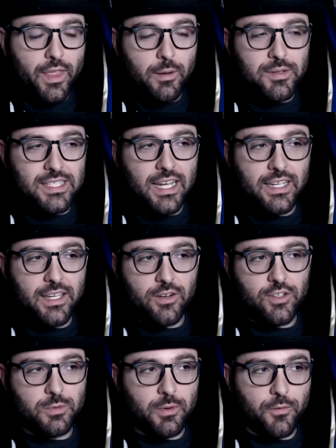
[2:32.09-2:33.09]
That was like a year
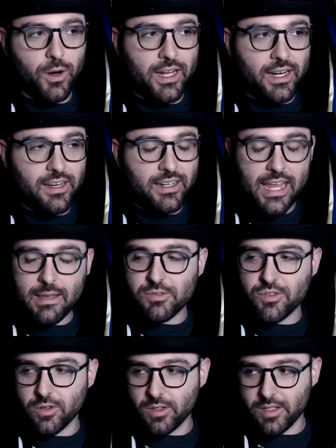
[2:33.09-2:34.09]
or two before I got into games
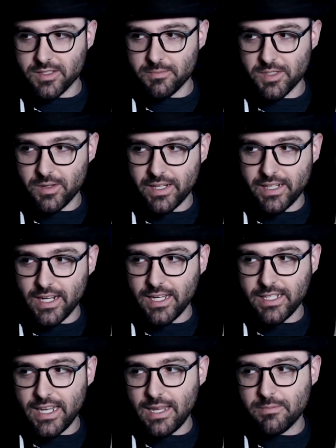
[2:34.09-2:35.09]
journalism. So I got
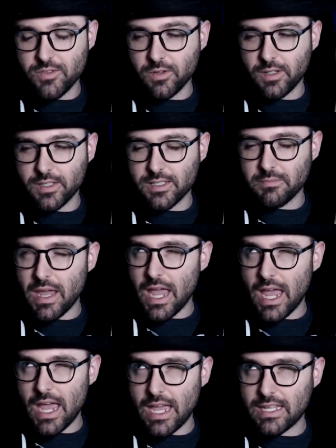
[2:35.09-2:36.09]
into games journalism
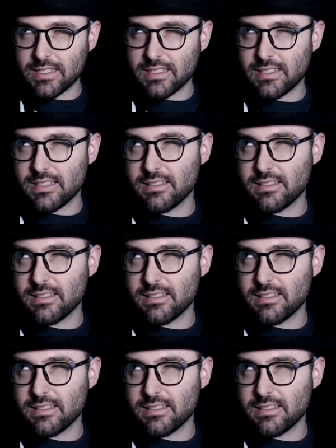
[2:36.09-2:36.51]
at